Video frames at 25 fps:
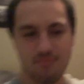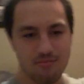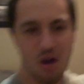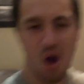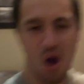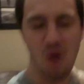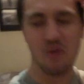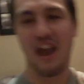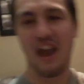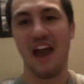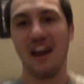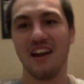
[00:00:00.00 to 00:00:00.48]

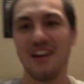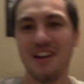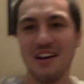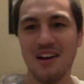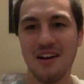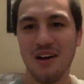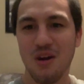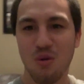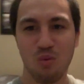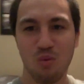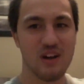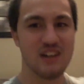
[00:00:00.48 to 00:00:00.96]
Okay.
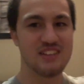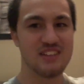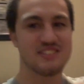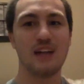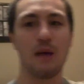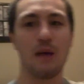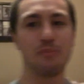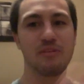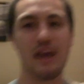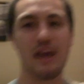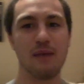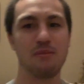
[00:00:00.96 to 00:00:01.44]
We're going to
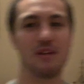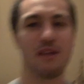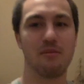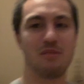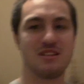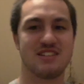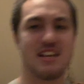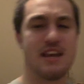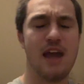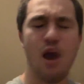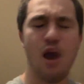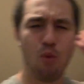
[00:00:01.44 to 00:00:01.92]
stop the game and give him a
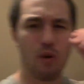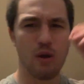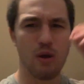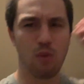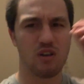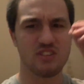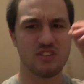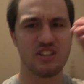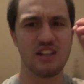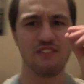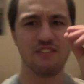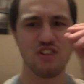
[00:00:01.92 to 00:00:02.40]
tee when he
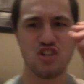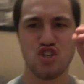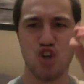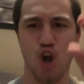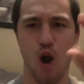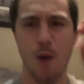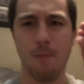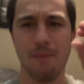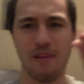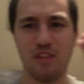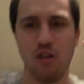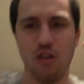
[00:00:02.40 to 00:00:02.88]
wasn't even
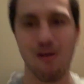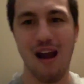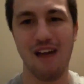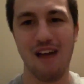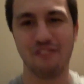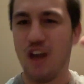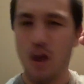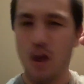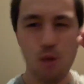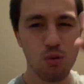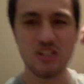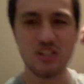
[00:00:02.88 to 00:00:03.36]
chirping the
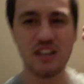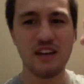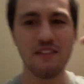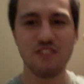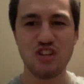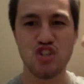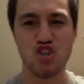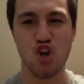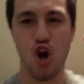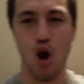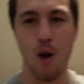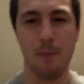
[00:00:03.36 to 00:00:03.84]
ref. He wasn't
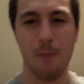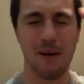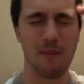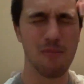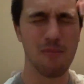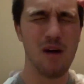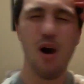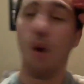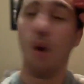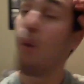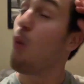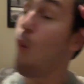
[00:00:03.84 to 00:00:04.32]
even chirping.
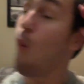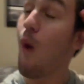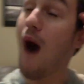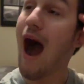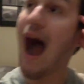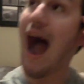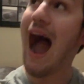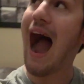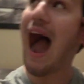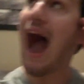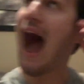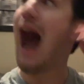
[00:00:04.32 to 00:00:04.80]

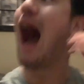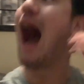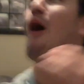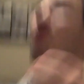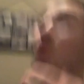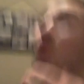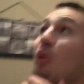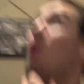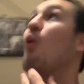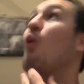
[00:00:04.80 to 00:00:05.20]
Wow.